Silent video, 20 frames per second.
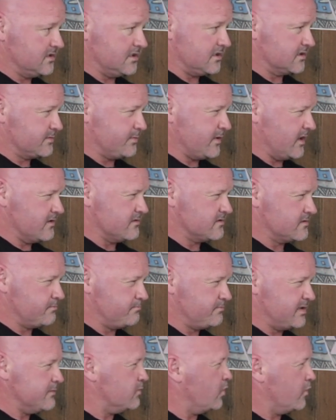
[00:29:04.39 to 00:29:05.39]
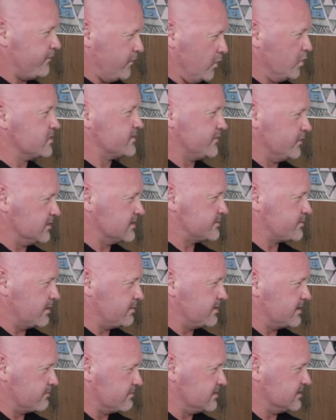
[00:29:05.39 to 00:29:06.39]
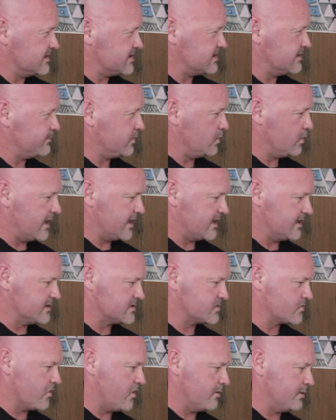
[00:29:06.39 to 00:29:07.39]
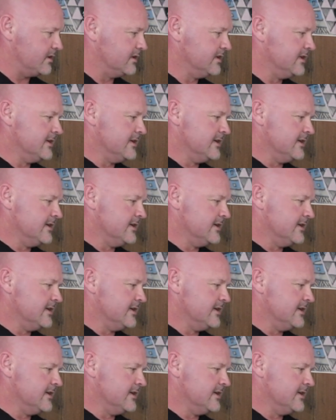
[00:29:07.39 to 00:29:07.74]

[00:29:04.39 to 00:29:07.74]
I suppose, be more forceful is probably a really simple way to describe it.